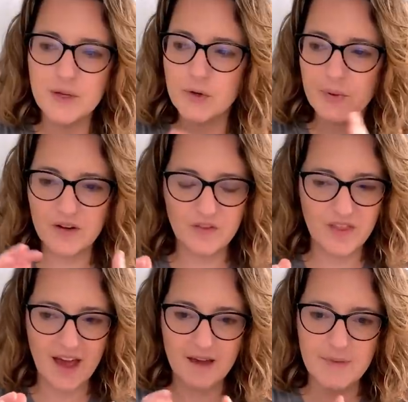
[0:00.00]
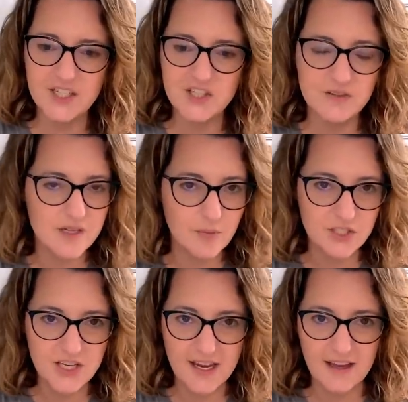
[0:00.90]
be prepared for that. Make sure you double
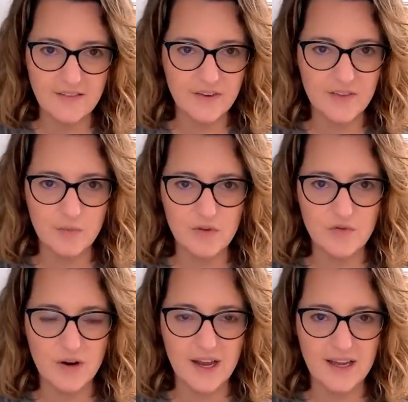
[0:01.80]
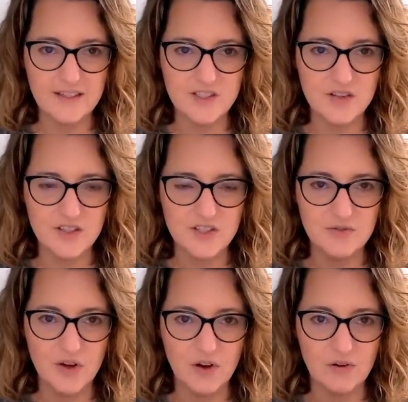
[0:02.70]
check everything beforehand so that you
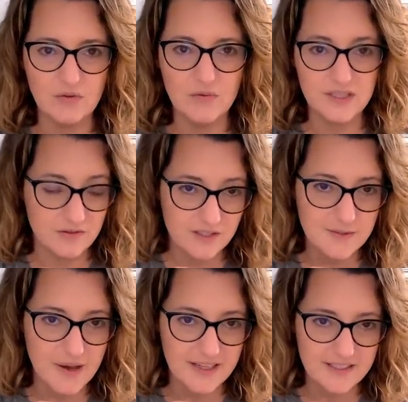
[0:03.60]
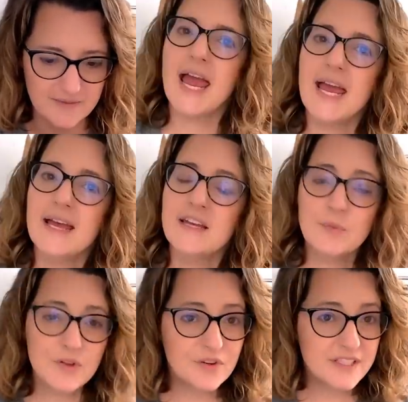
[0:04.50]
know what to expect. And
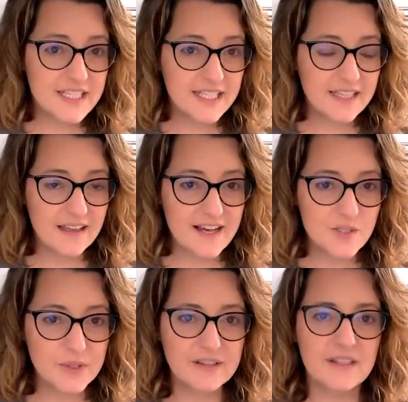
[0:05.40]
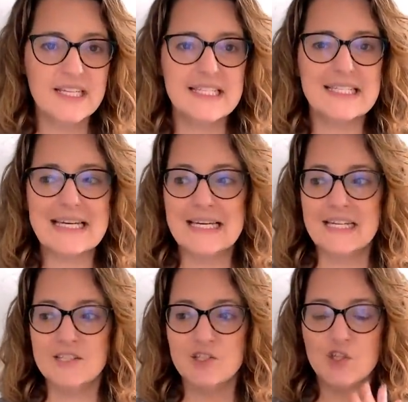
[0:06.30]
number 13, the last one on the list,
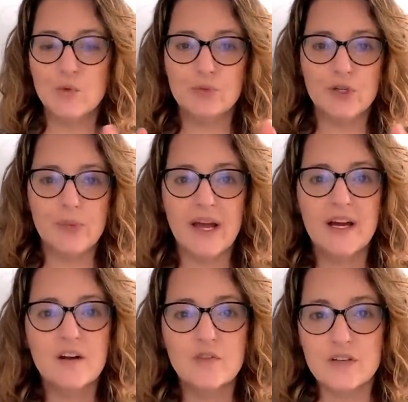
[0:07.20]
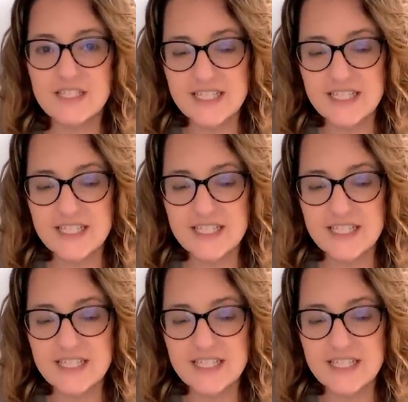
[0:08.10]
is to prepare for